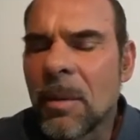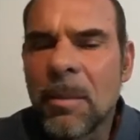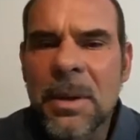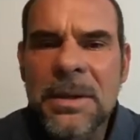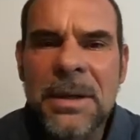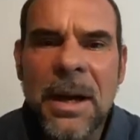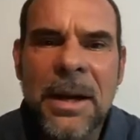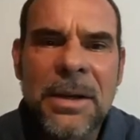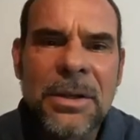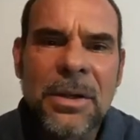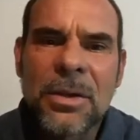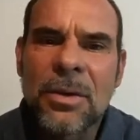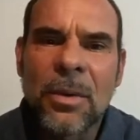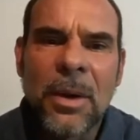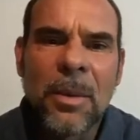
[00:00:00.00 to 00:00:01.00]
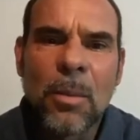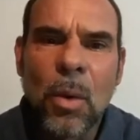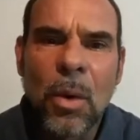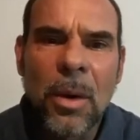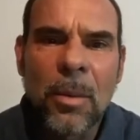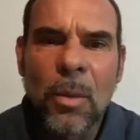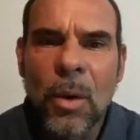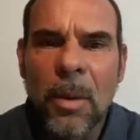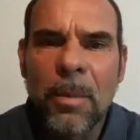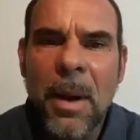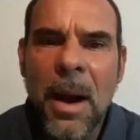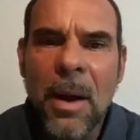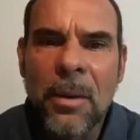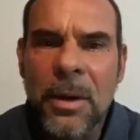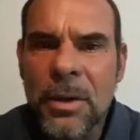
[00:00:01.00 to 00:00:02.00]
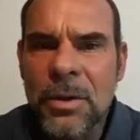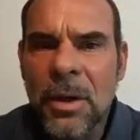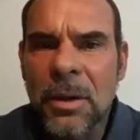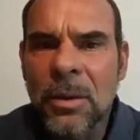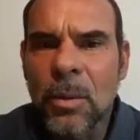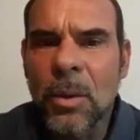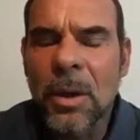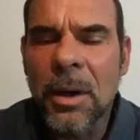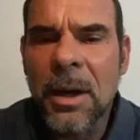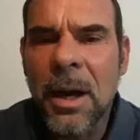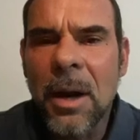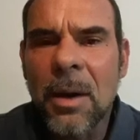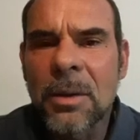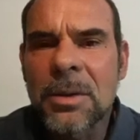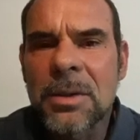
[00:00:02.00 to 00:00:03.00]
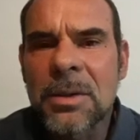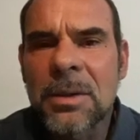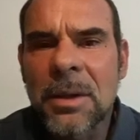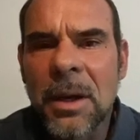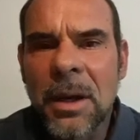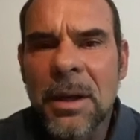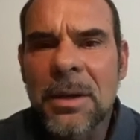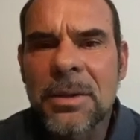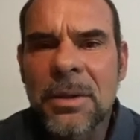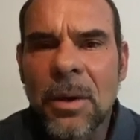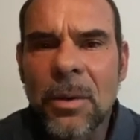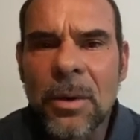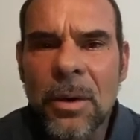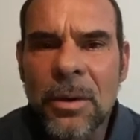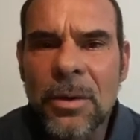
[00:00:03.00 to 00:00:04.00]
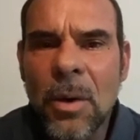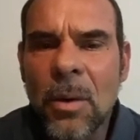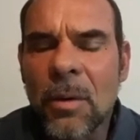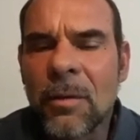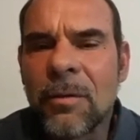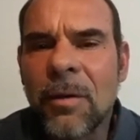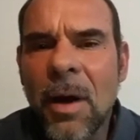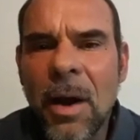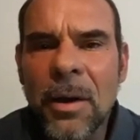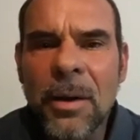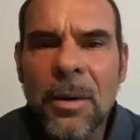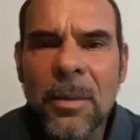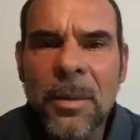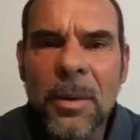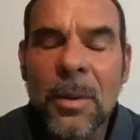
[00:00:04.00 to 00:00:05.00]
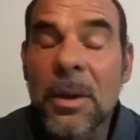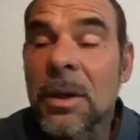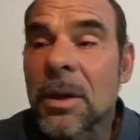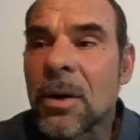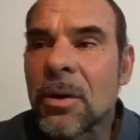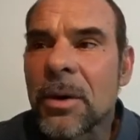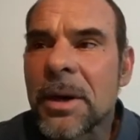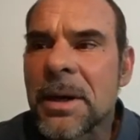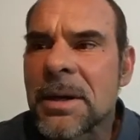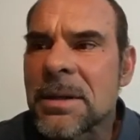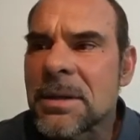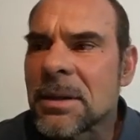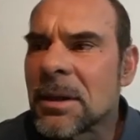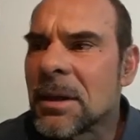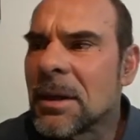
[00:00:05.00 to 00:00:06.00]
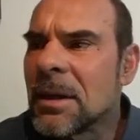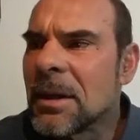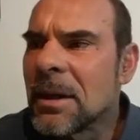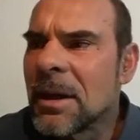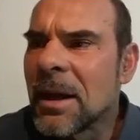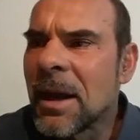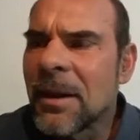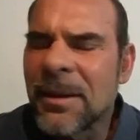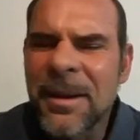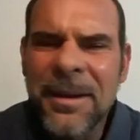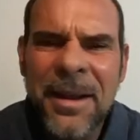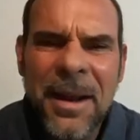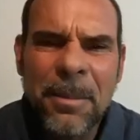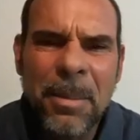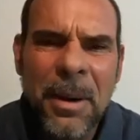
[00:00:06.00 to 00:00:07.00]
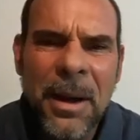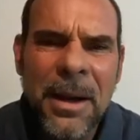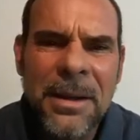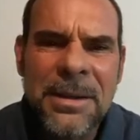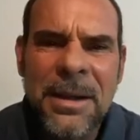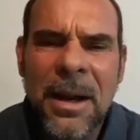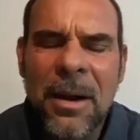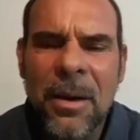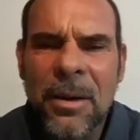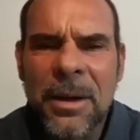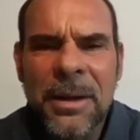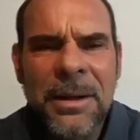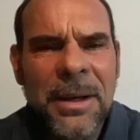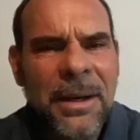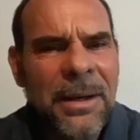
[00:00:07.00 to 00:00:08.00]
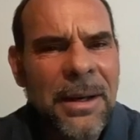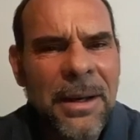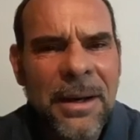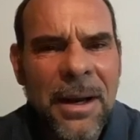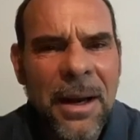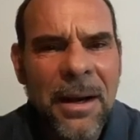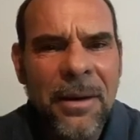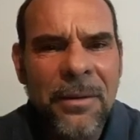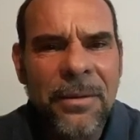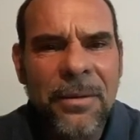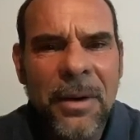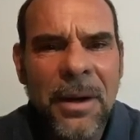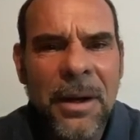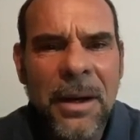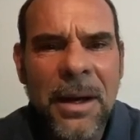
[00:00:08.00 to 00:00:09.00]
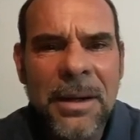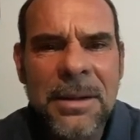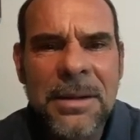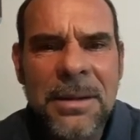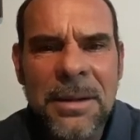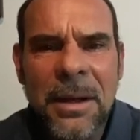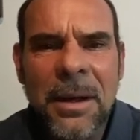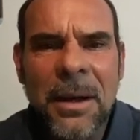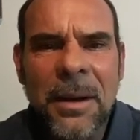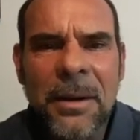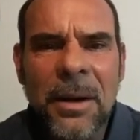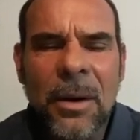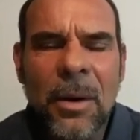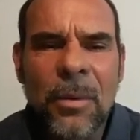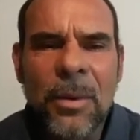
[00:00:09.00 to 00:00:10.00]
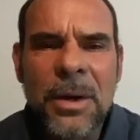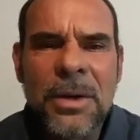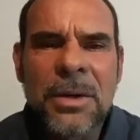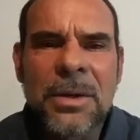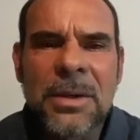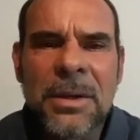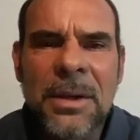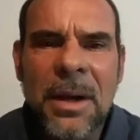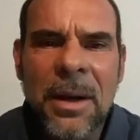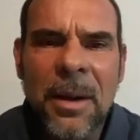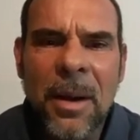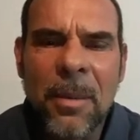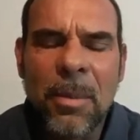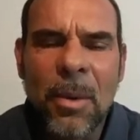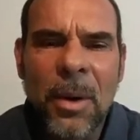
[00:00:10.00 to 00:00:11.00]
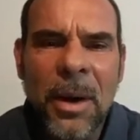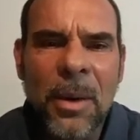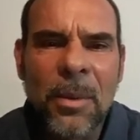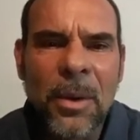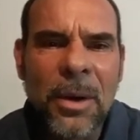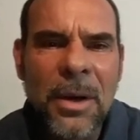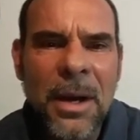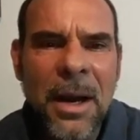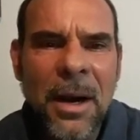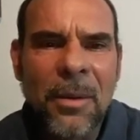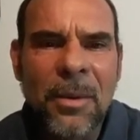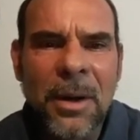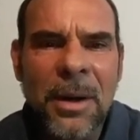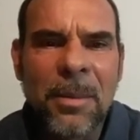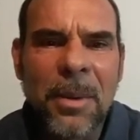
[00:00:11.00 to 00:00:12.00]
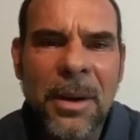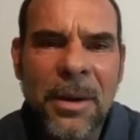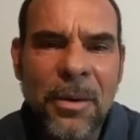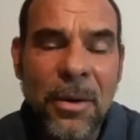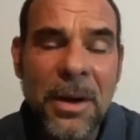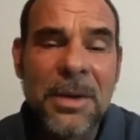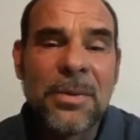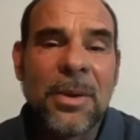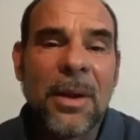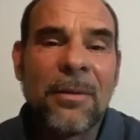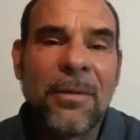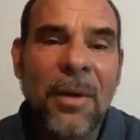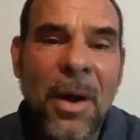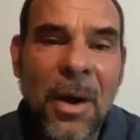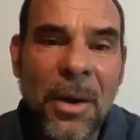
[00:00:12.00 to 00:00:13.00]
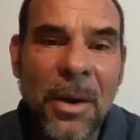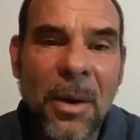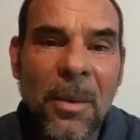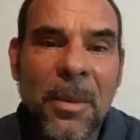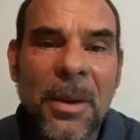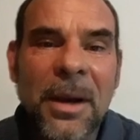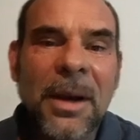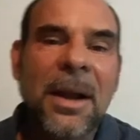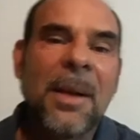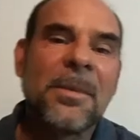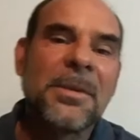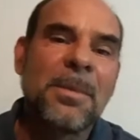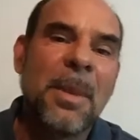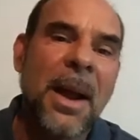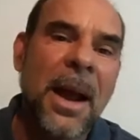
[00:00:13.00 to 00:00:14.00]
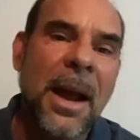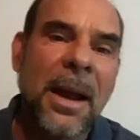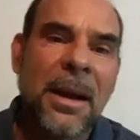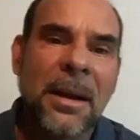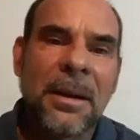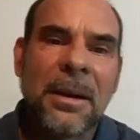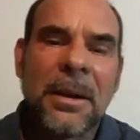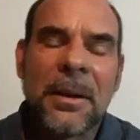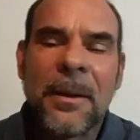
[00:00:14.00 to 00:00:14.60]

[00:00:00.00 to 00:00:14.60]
Besides just doing more and more poundage on the workouts, so your total volume will increase, and then that pans out. It kind of gets, it reaches a point where you can't really increase the volume, and then it comes back, and